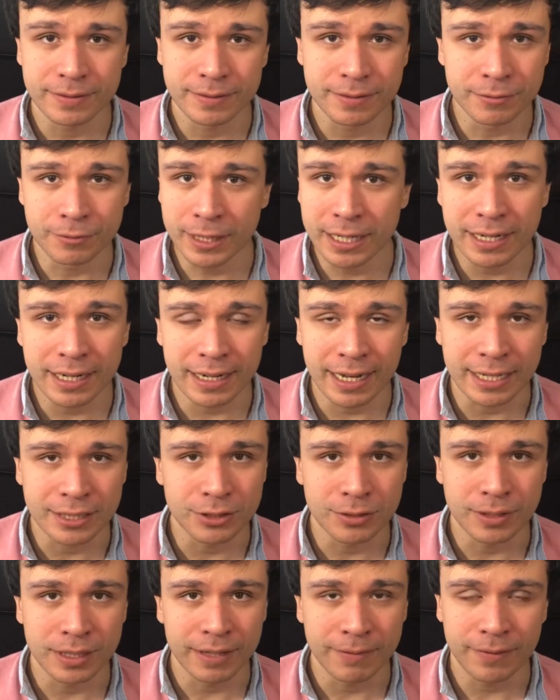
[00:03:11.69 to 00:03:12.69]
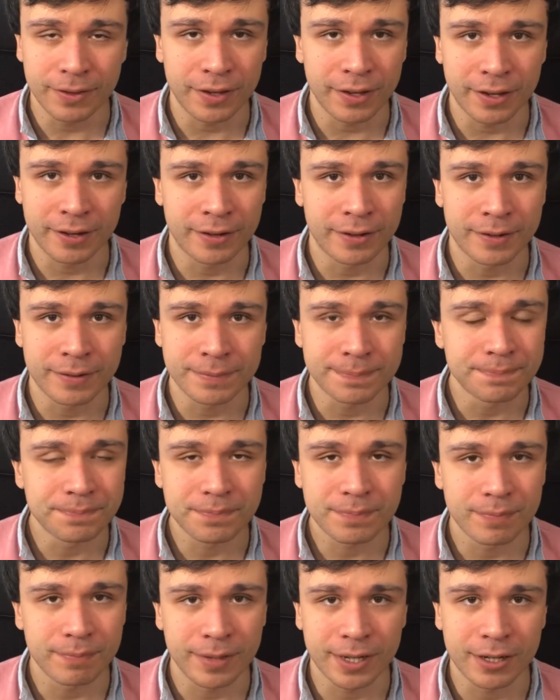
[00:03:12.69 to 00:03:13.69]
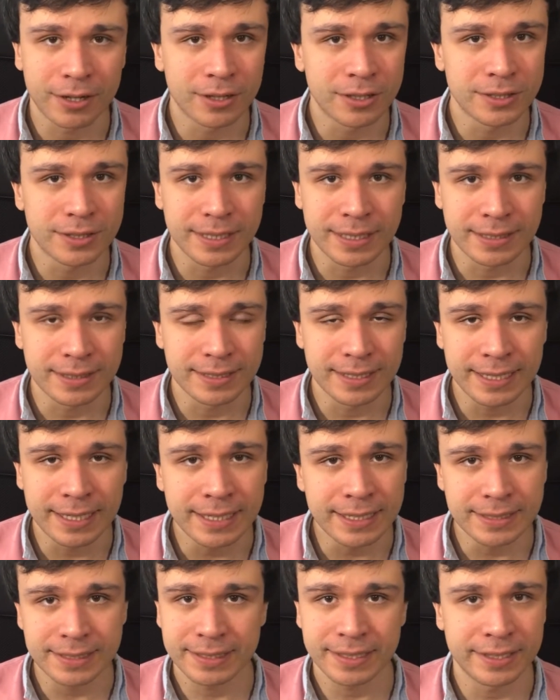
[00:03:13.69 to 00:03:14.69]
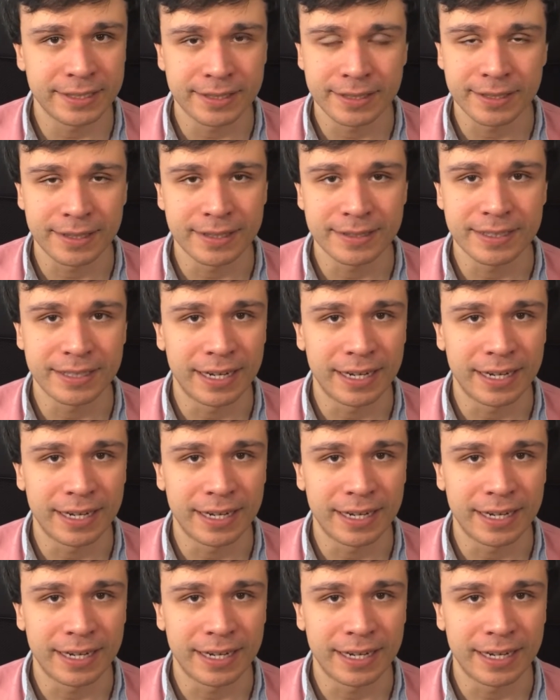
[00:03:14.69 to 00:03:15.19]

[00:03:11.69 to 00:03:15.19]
really like to live here because it's easier